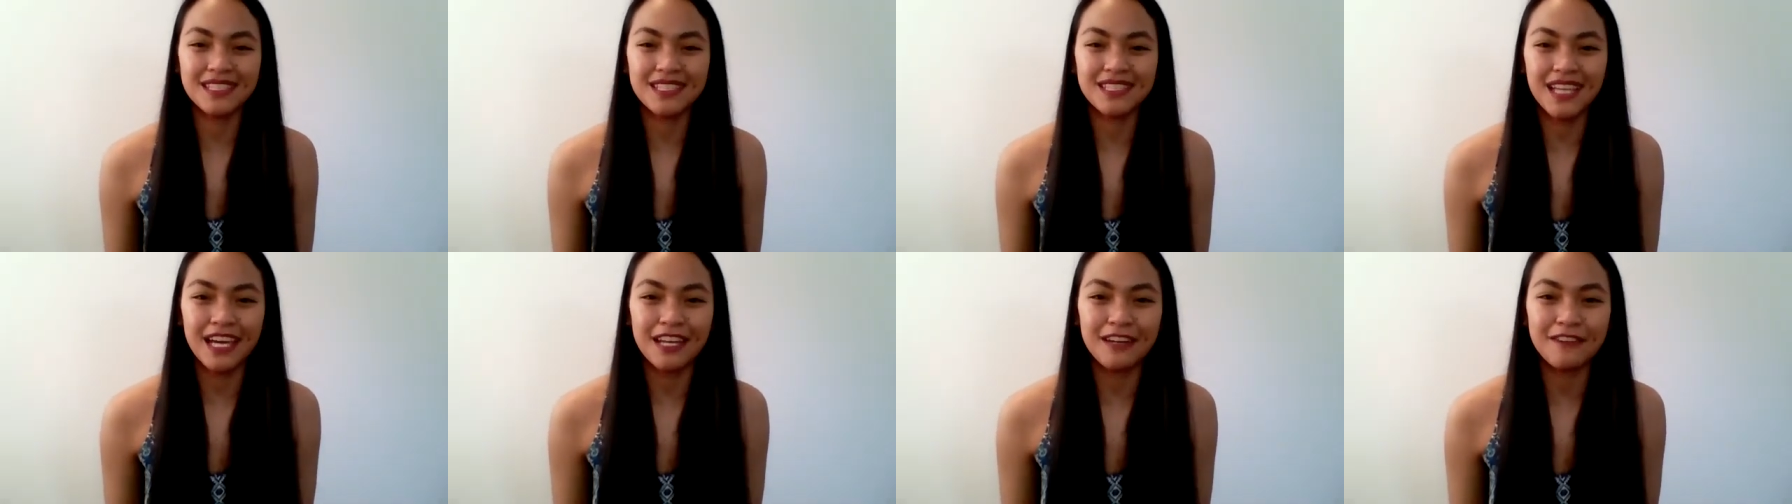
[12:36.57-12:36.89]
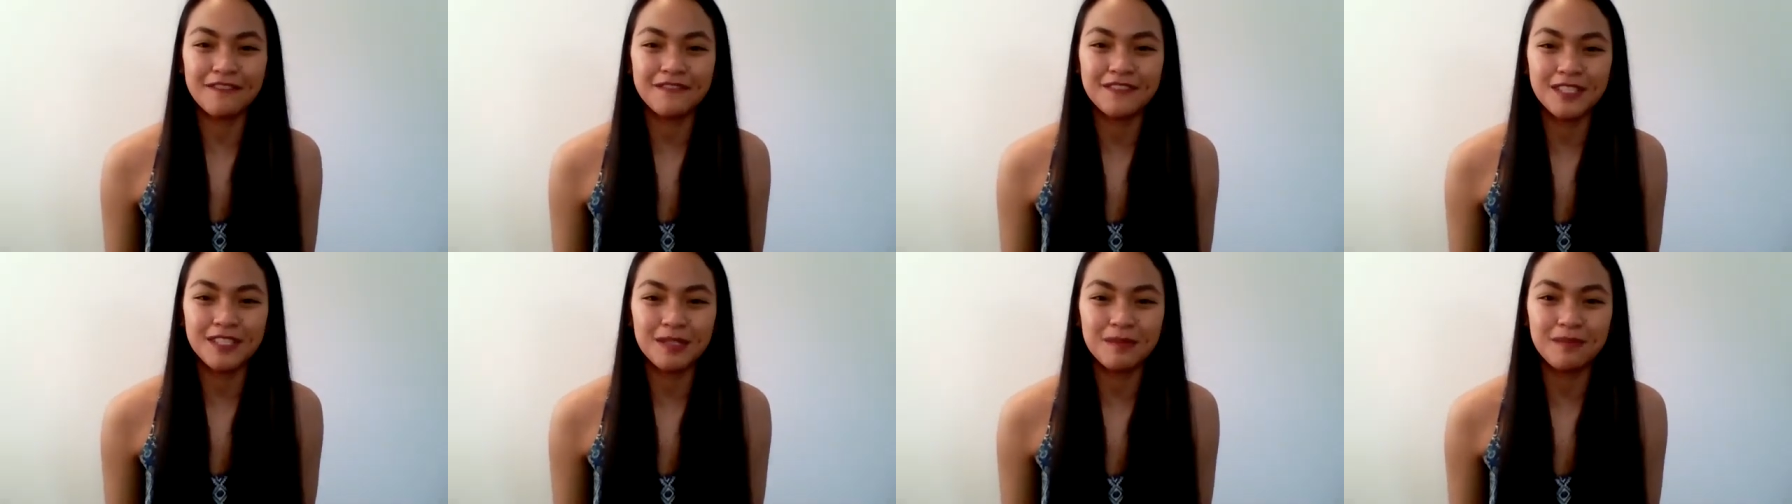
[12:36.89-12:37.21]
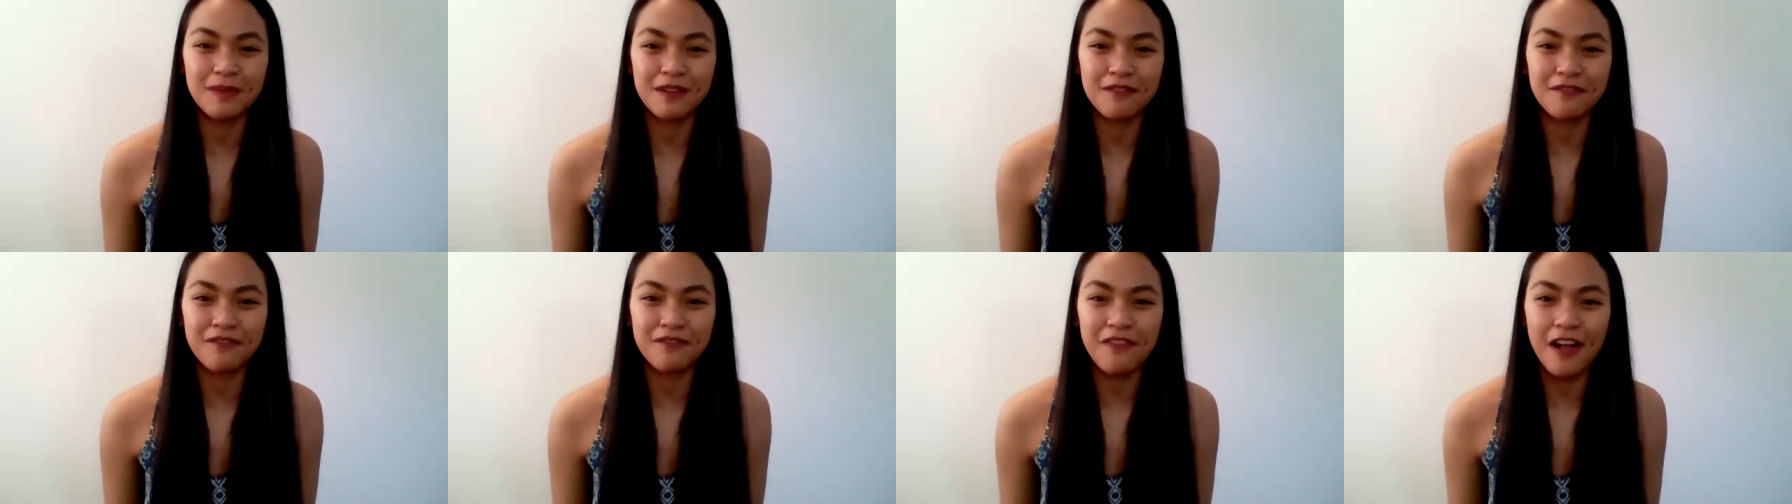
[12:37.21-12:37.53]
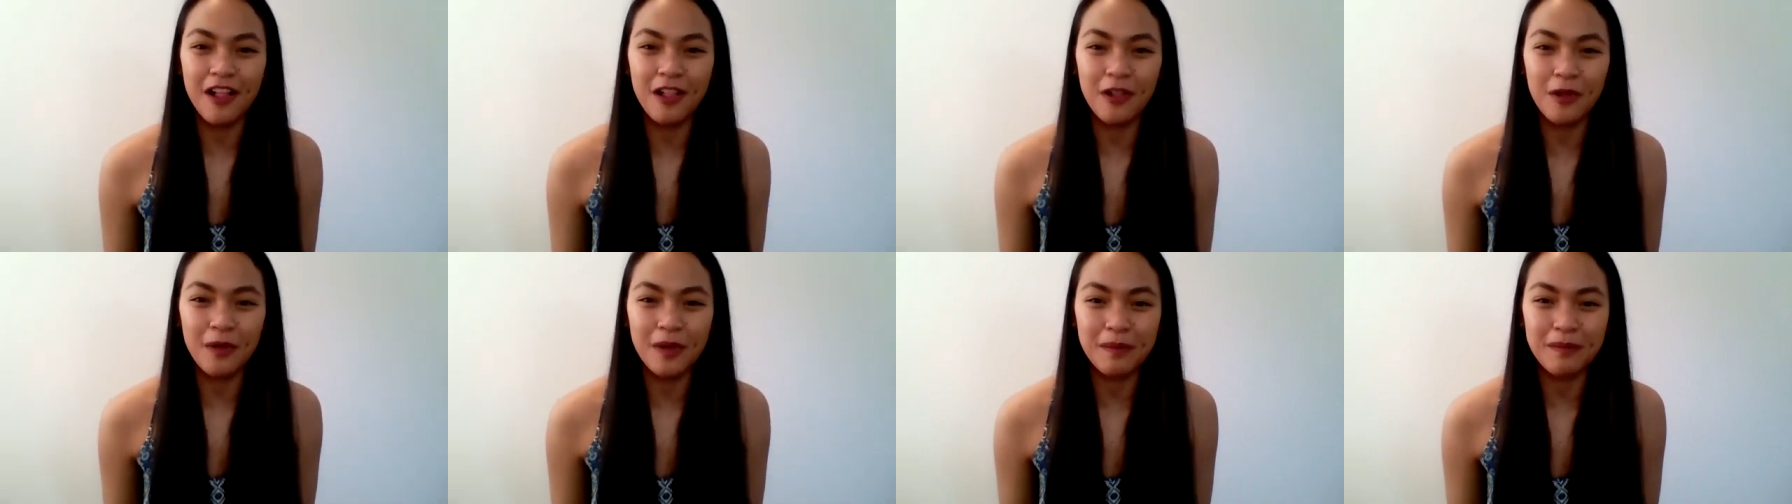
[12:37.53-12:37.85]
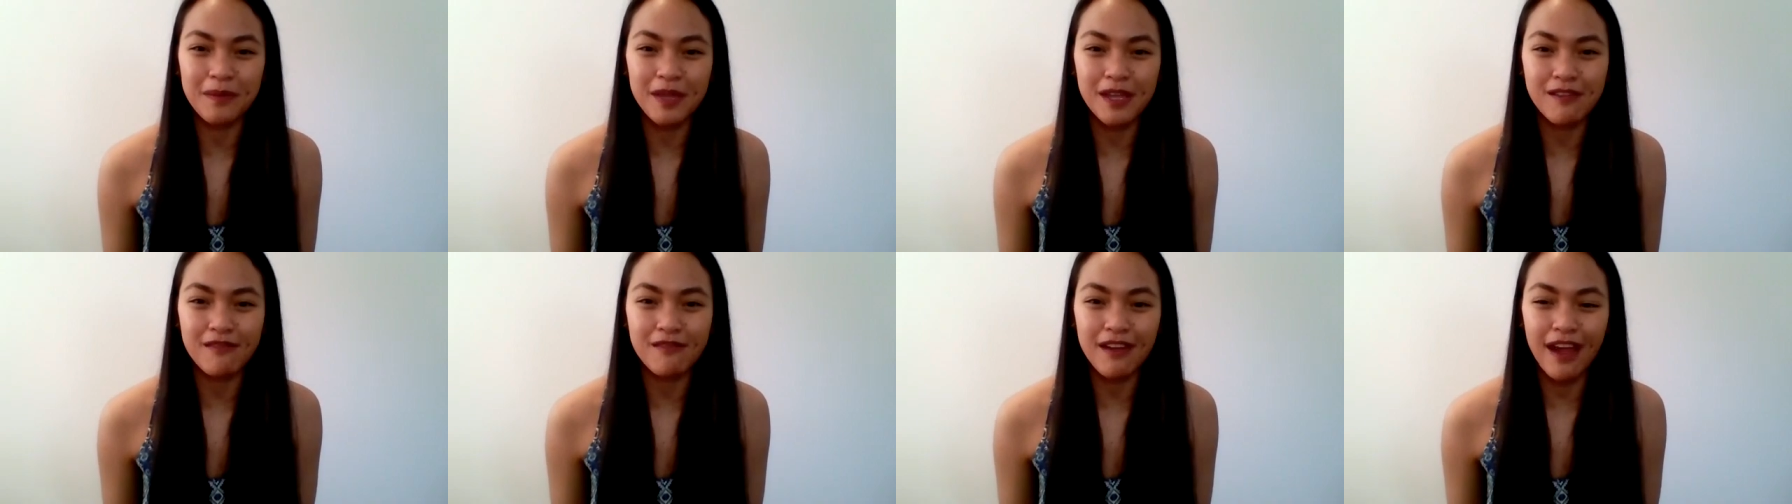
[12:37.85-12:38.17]
kind of just been following
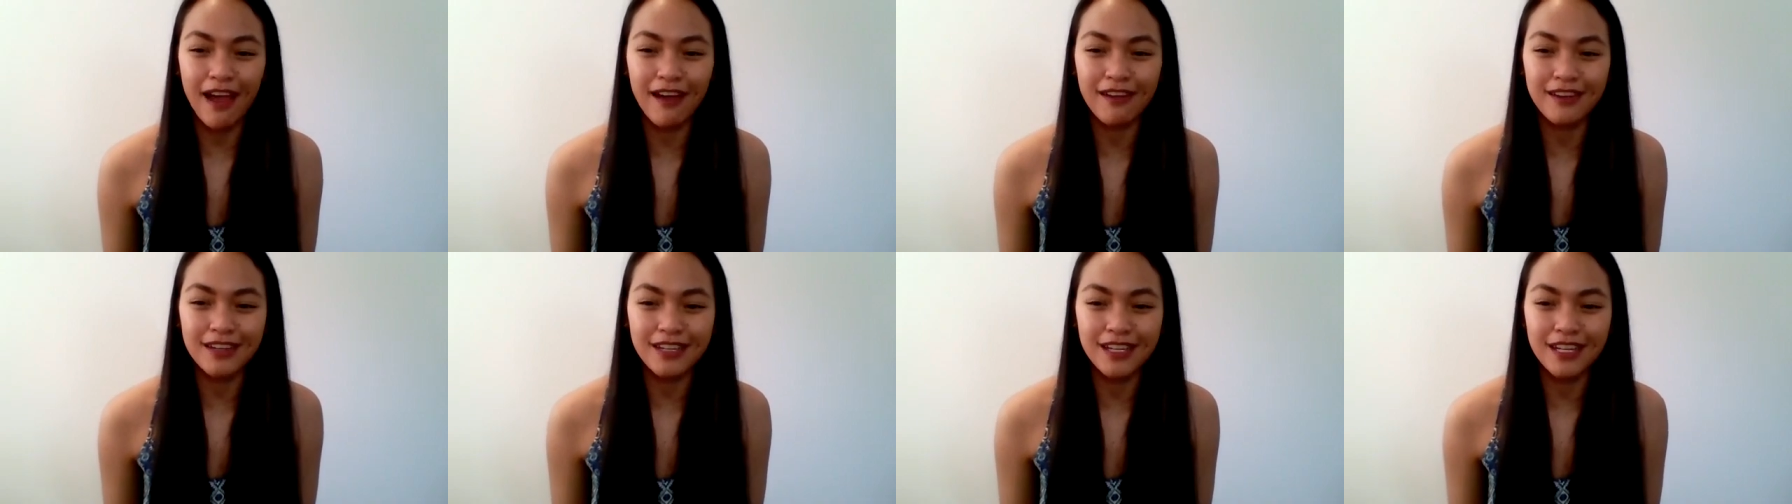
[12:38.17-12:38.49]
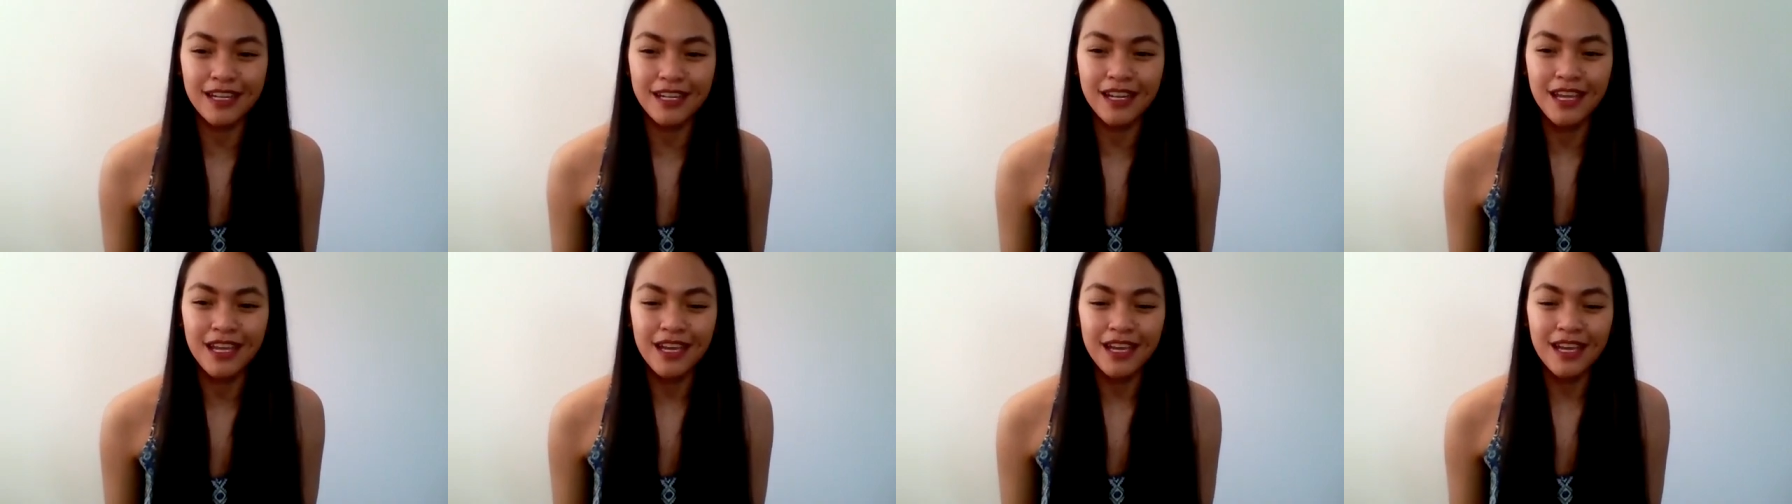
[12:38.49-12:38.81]
me around and